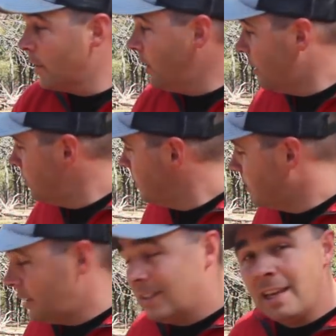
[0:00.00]

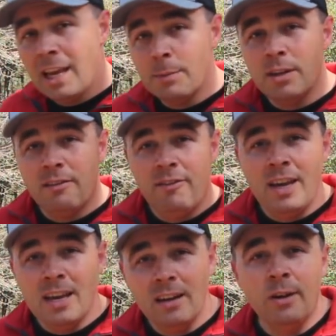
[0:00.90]
goats and taking them to the
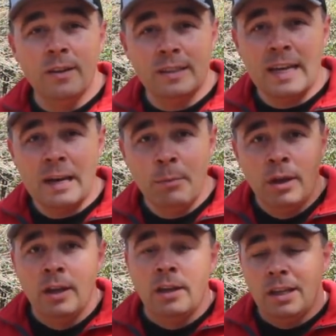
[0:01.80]
vet all the time,
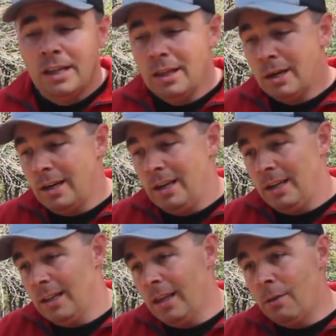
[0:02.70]

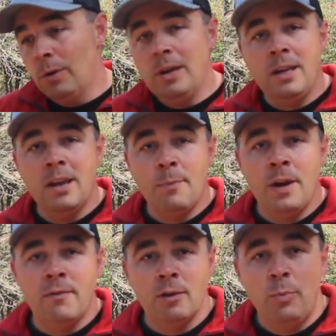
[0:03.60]
that will eat up
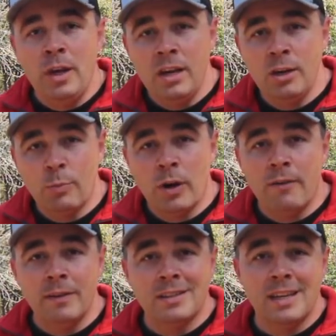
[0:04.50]
every penny of your
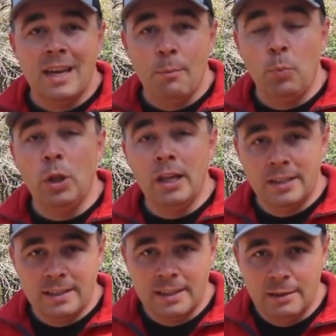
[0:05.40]
profits
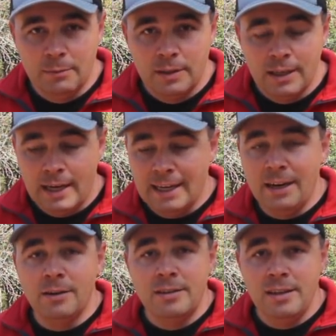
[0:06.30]
plus some. I
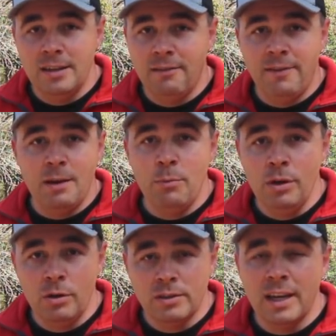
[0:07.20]
guarantee you, a vet
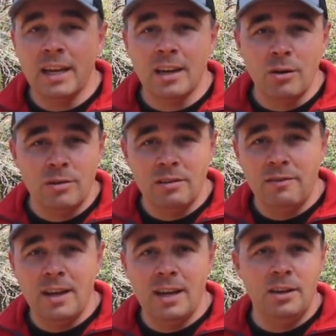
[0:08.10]
bill, take a goat to the
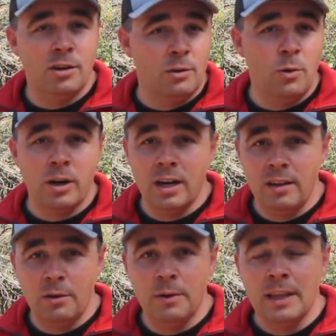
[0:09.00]
vet, you're gonna walk out
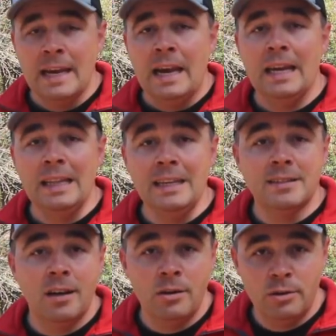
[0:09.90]
there with at
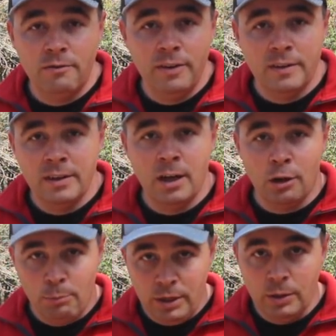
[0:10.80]
least
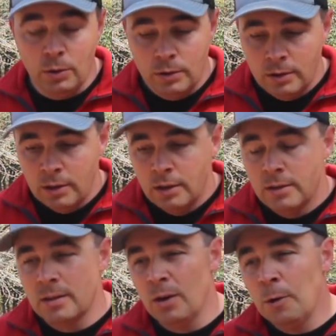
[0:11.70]
$150 bill.
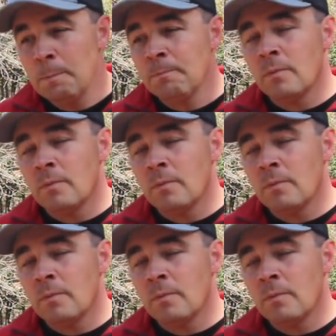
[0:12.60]
So